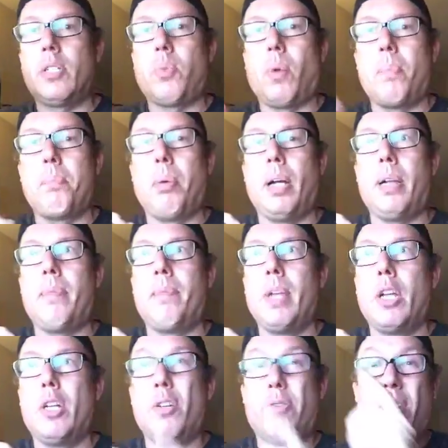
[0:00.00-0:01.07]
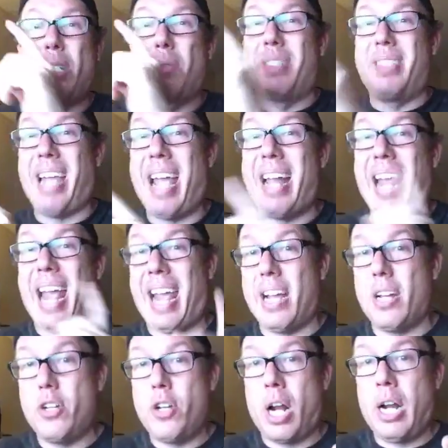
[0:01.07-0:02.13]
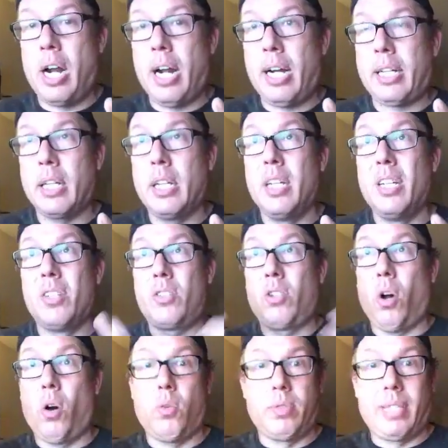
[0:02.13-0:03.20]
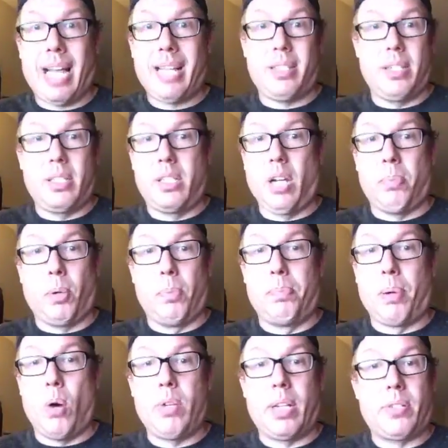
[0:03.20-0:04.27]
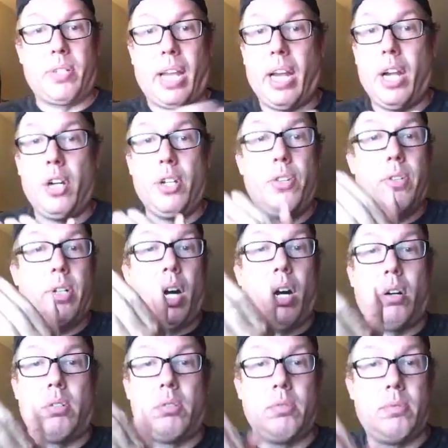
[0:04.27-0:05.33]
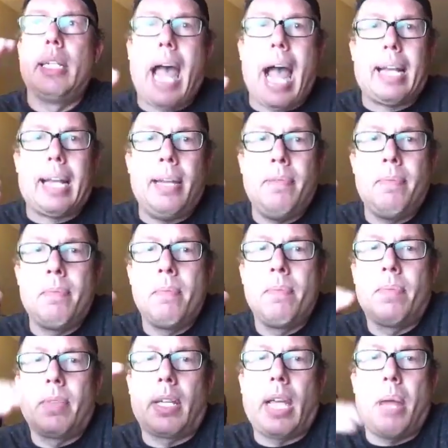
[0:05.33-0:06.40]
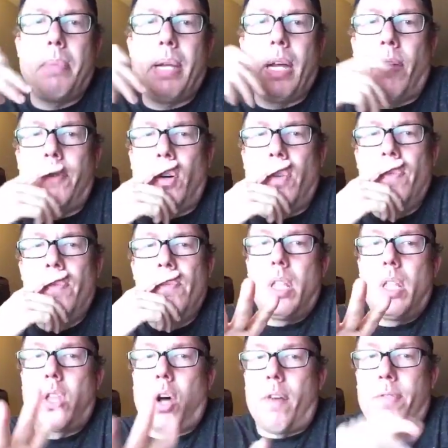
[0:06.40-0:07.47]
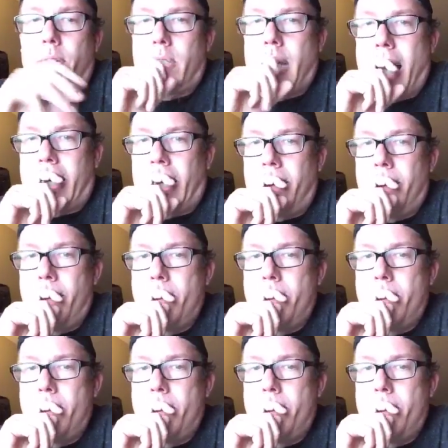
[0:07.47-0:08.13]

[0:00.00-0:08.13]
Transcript: this one, but you're friends with Dan and John-Erik, so that double bonus. Here you go. Tagging can be helpful. Thoughtful tagging.